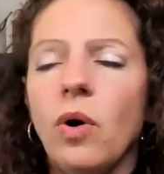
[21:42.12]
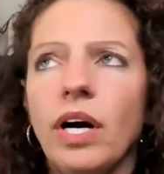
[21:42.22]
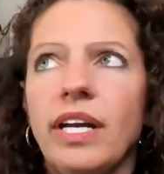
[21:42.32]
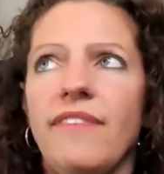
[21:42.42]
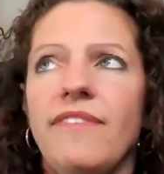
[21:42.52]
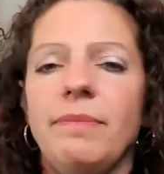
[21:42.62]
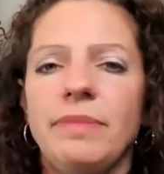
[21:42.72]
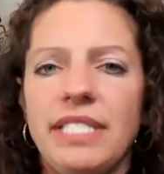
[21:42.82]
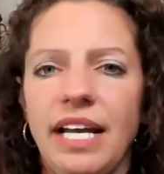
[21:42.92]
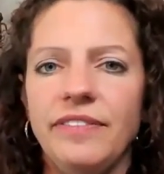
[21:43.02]
or give
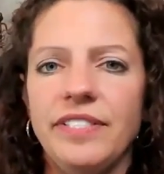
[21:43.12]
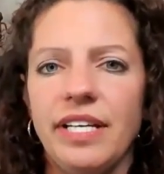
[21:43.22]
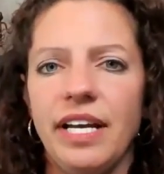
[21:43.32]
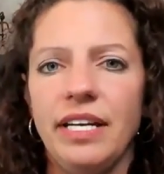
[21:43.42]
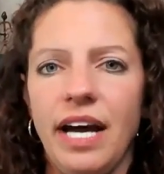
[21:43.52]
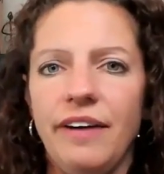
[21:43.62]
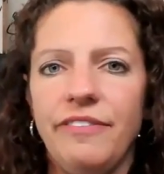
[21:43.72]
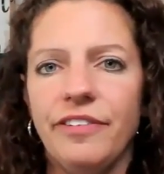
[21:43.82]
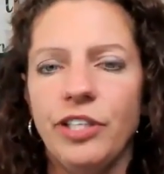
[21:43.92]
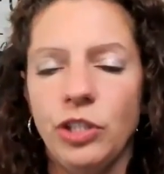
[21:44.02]
themselves
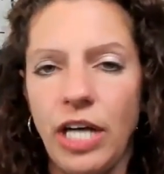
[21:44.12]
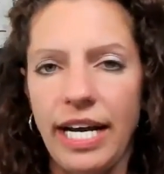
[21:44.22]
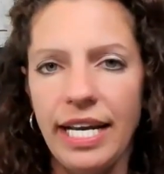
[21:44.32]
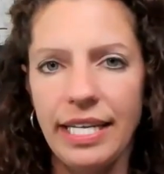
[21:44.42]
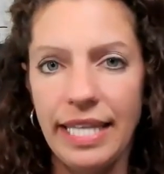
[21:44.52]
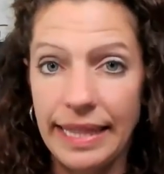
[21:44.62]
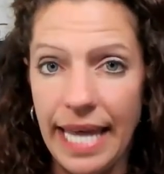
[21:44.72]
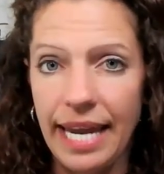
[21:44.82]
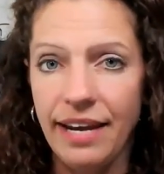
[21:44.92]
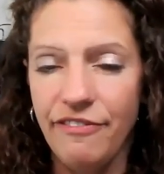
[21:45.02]
enough credit
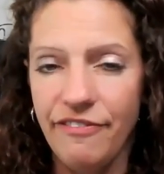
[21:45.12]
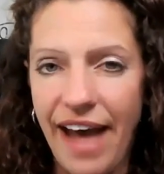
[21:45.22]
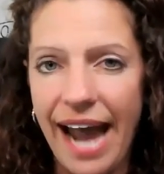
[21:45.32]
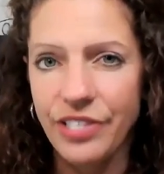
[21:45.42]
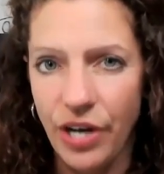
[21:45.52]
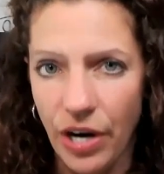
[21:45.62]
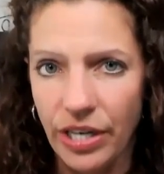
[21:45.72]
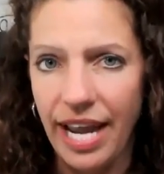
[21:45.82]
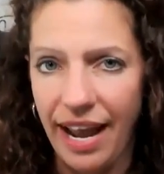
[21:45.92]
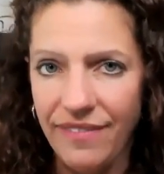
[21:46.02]
that they in fact
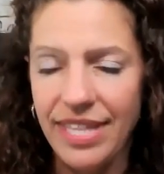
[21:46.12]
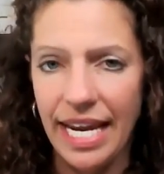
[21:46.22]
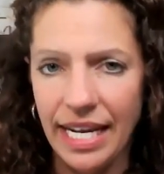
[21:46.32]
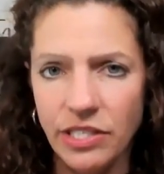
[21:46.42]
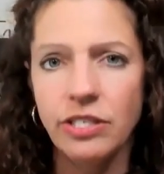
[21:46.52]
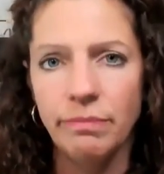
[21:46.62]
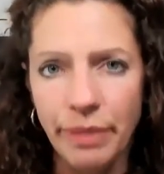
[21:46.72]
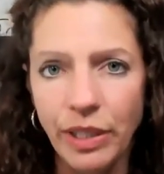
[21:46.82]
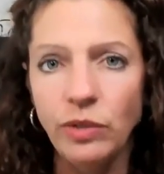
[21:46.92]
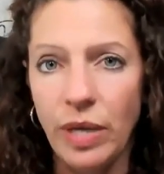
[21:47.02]
already have the answer
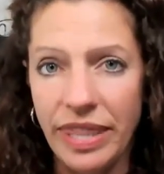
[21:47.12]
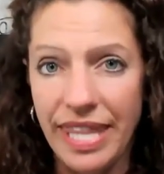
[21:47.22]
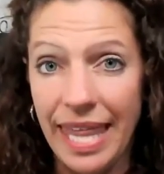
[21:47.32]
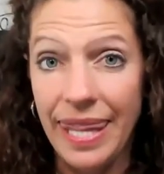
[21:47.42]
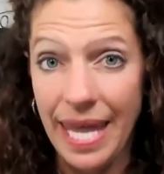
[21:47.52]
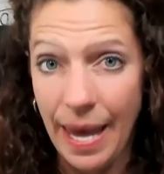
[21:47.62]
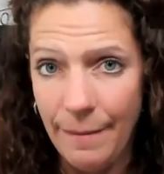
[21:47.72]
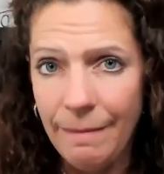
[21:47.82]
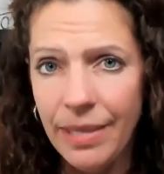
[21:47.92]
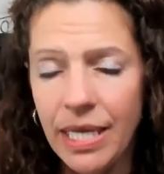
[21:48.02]
built within
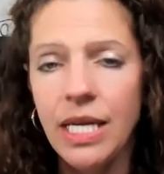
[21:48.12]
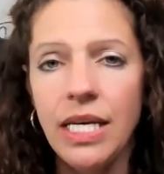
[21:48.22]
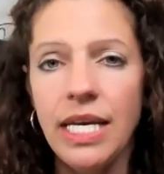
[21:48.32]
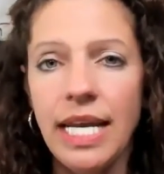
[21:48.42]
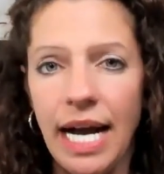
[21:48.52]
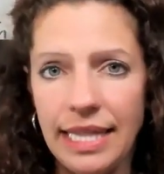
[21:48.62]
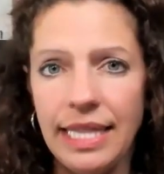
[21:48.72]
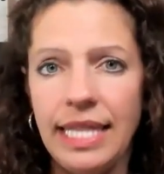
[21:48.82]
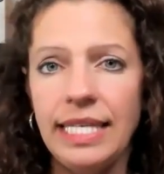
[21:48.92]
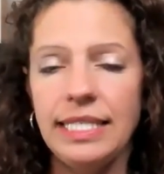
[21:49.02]
them, not
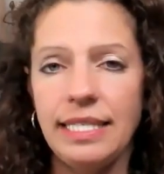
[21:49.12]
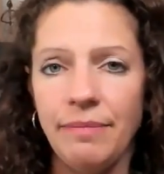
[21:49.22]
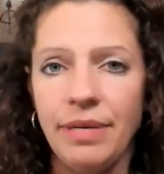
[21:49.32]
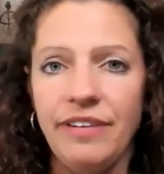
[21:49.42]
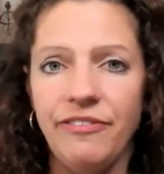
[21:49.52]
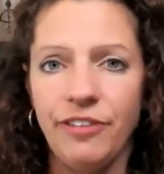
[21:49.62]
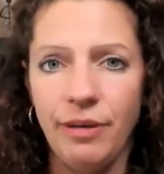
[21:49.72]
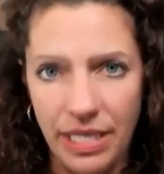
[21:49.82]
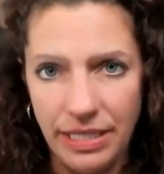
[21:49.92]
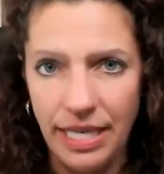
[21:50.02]
that somebody
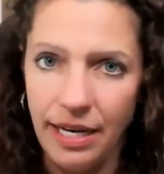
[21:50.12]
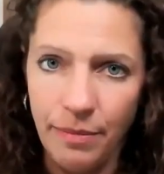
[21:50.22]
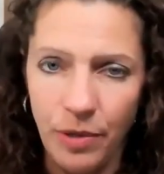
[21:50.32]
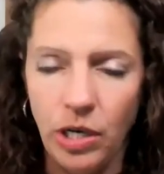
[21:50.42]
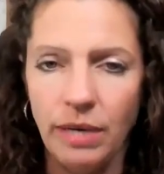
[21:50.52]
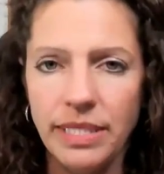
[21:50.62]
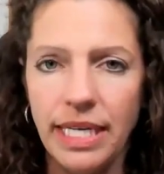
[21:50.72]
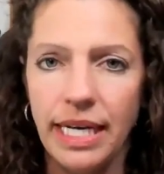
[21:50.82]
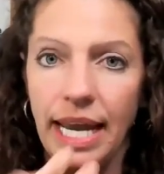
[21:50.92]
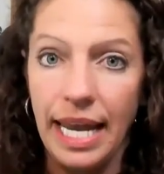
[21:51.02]
from a diet program
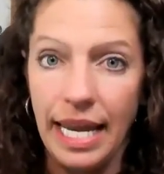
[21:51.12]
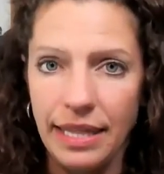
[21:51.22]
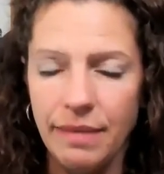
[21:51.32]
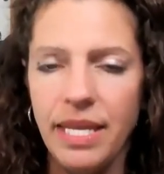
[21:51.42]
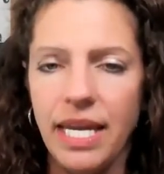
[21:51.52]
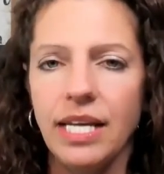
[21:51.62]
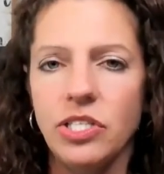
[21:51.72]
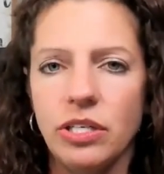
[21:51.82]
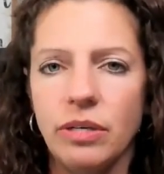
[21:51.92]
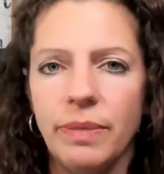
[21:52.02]
is going to hand them the
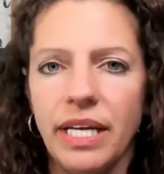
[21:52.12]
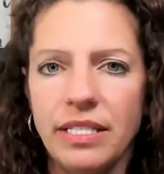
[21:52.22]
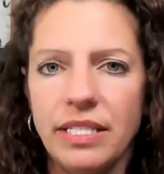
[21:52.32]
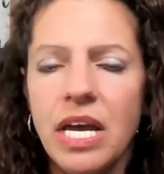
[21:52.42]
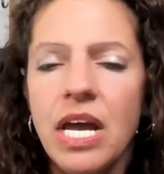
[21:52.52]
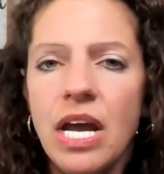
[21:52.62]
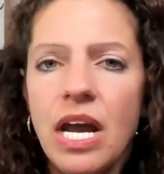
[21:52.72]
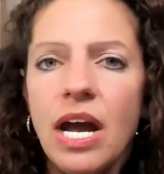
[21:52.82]
answer because